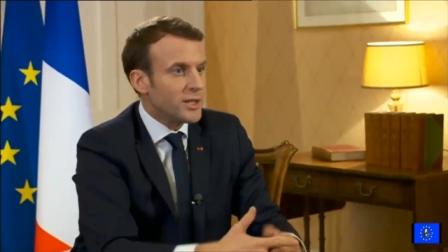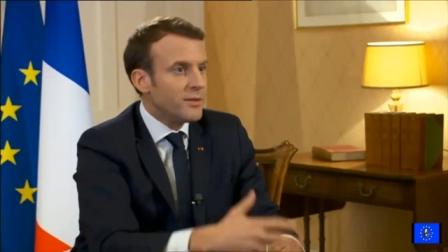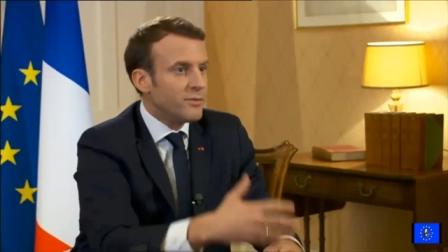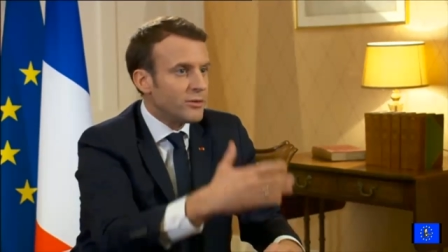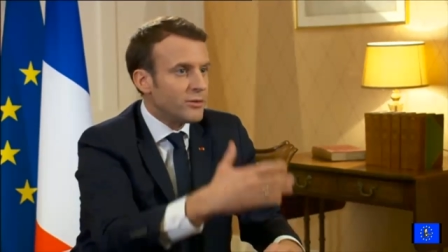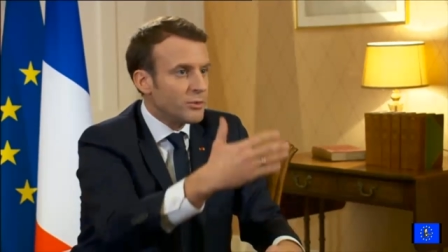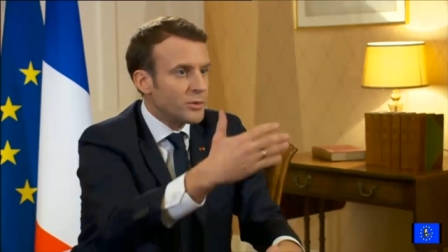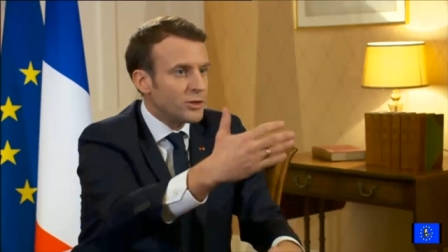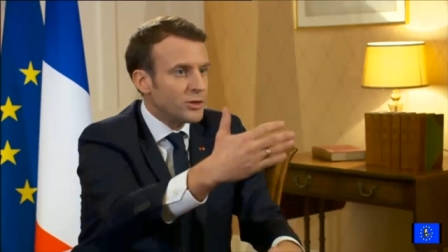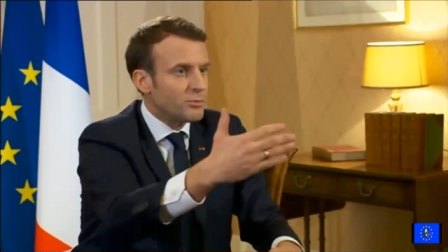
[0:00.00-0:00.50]

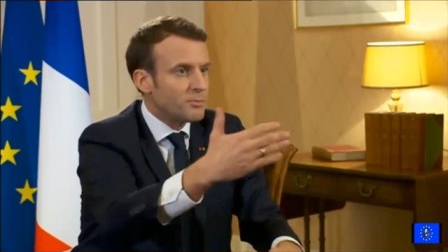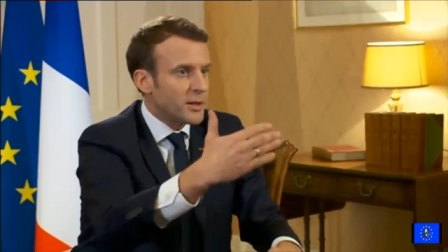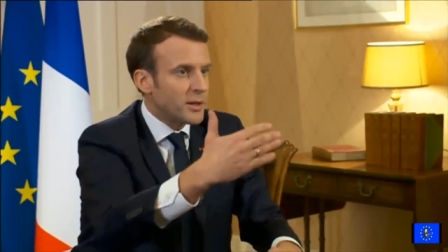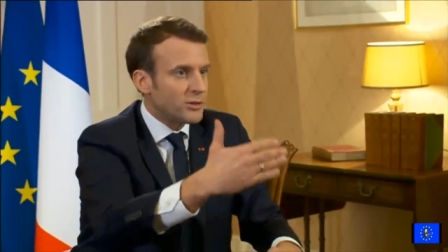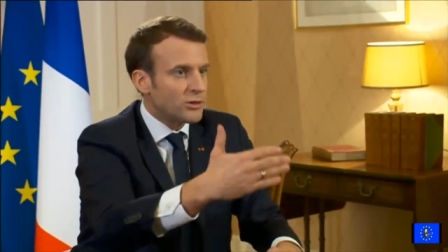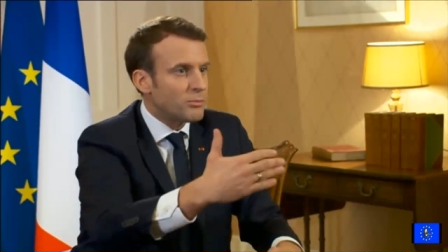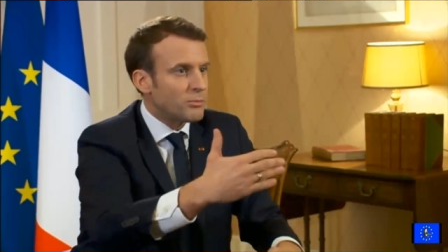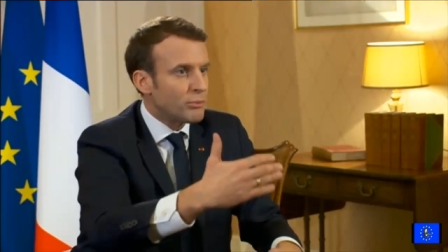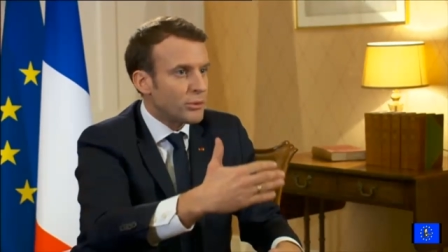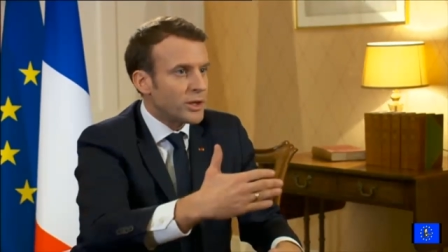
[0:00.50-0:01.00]
If you
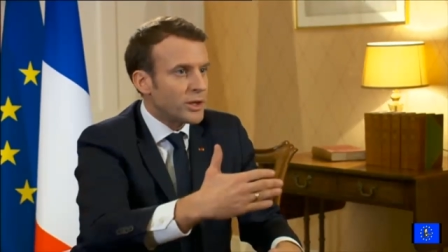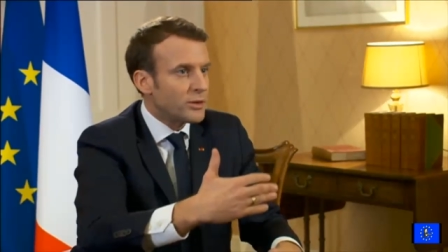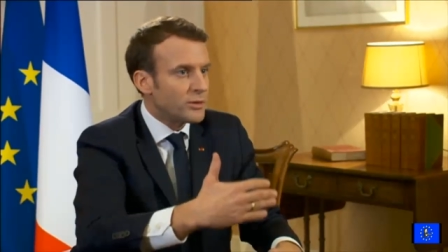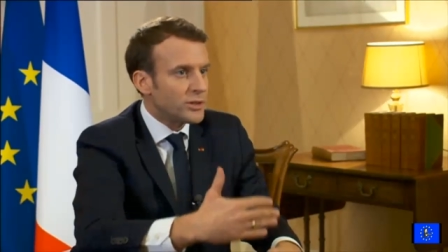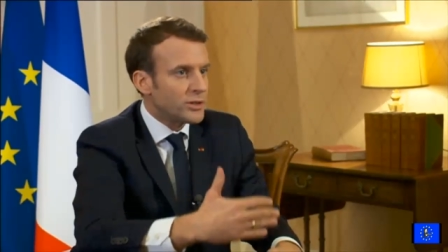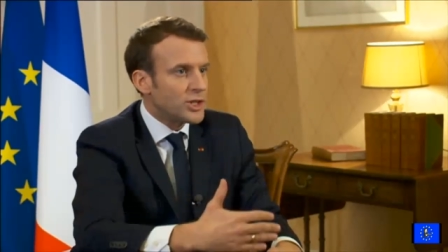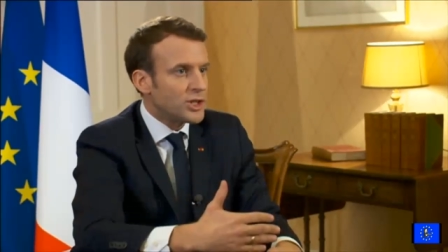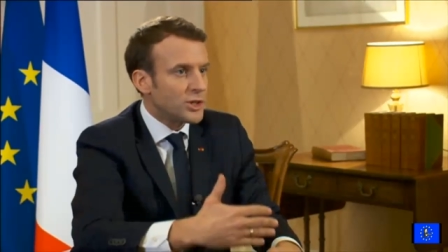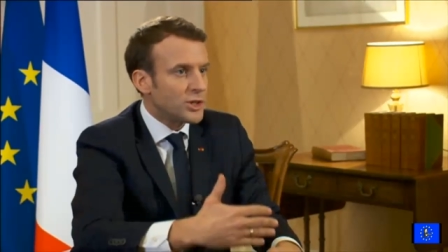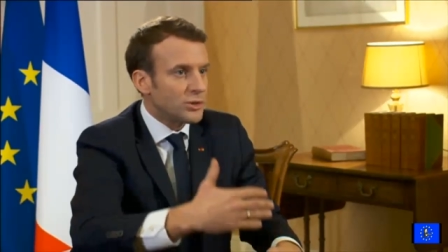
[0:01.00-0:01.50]
respect the
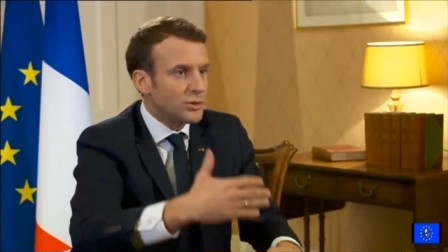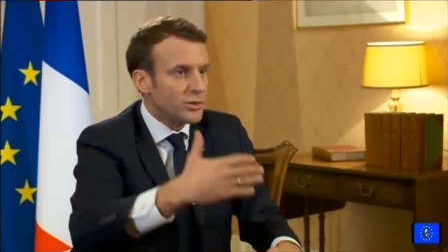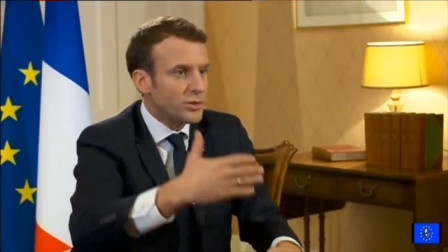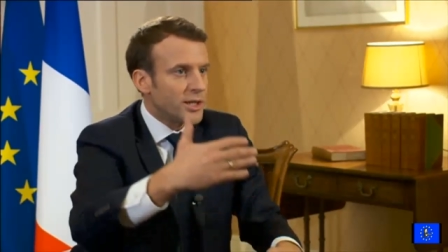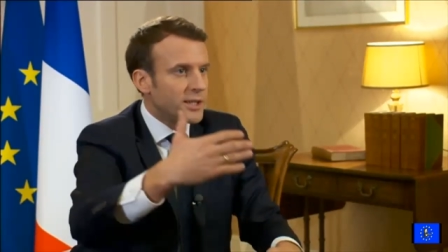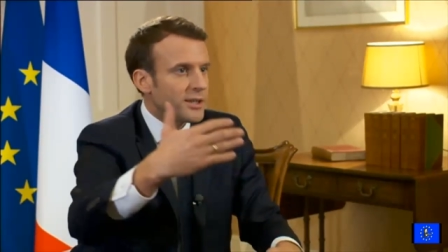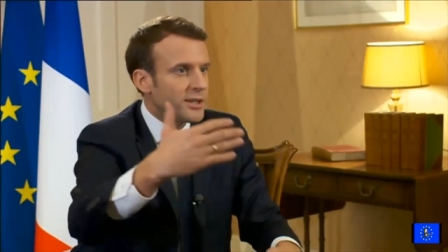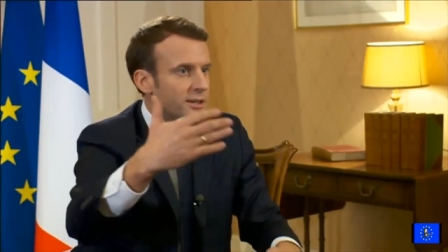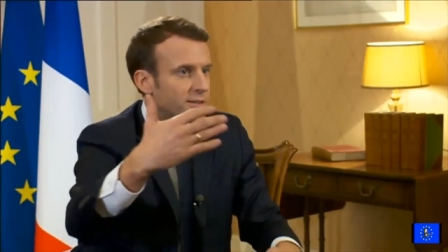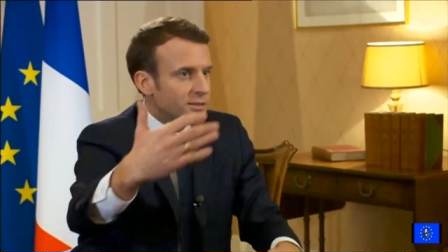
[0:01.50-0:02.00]
precondition to
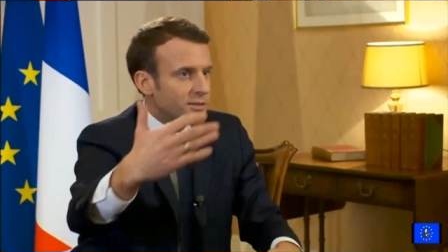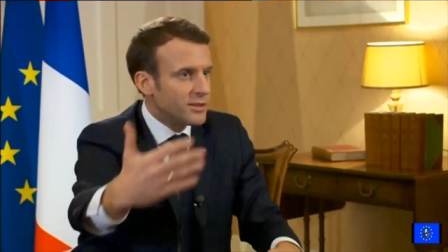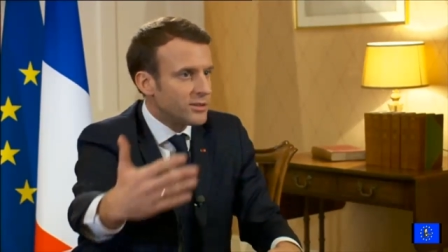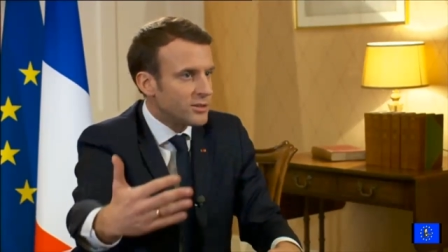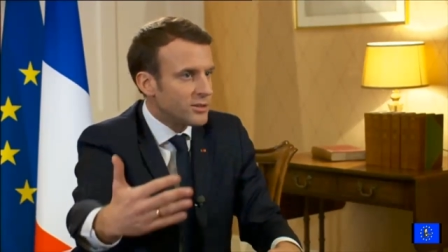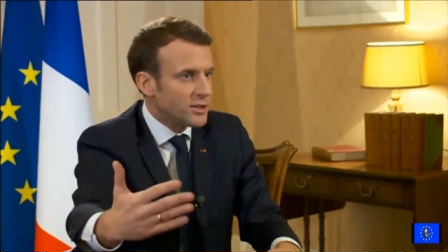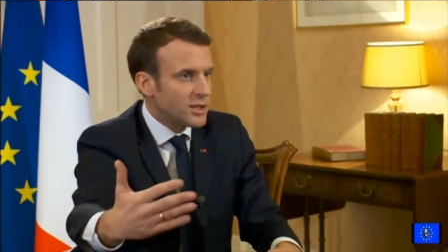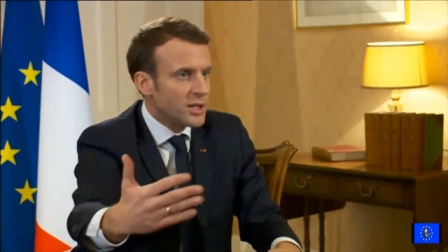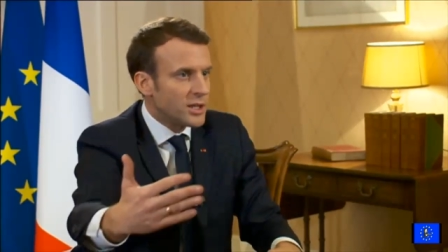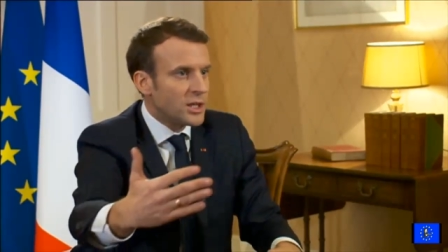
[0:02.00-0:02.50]
get
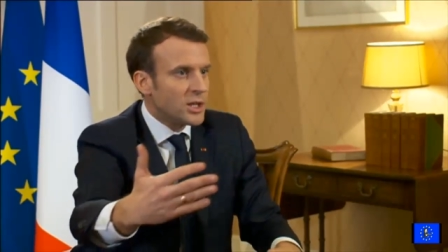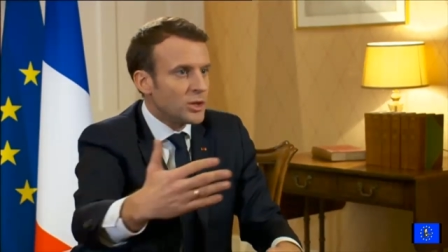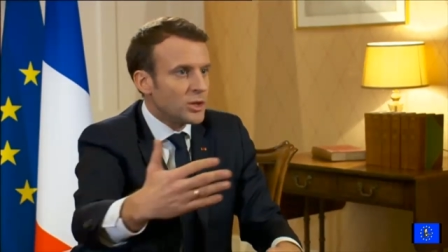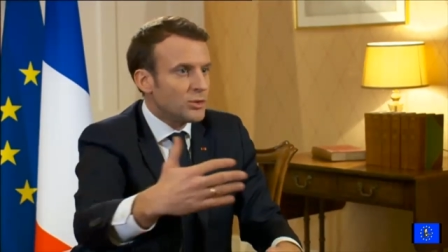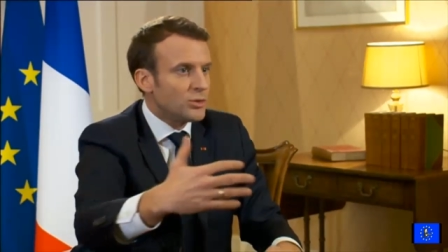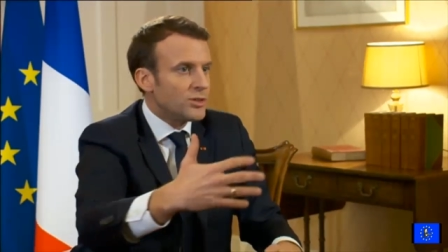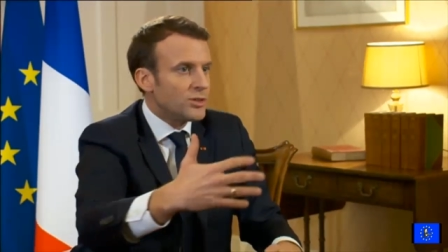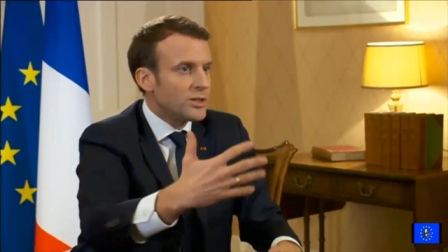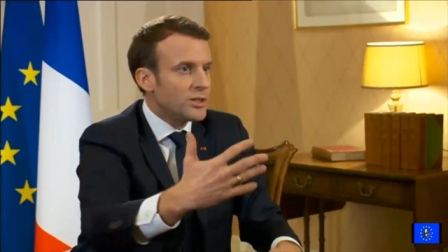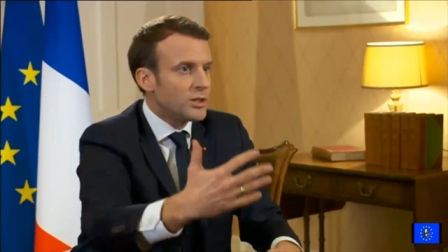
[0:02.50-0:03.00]
access
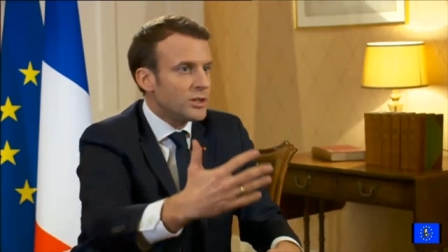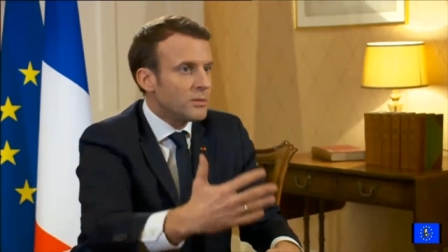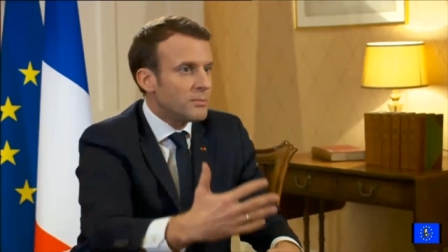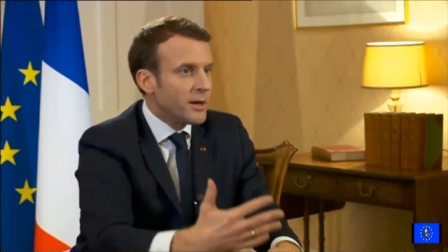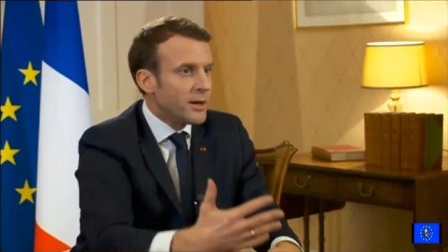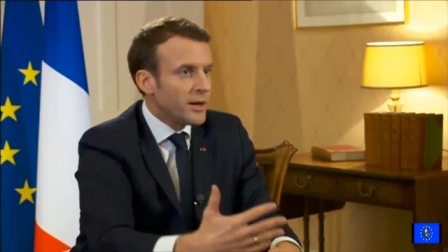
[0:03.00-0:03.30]
to single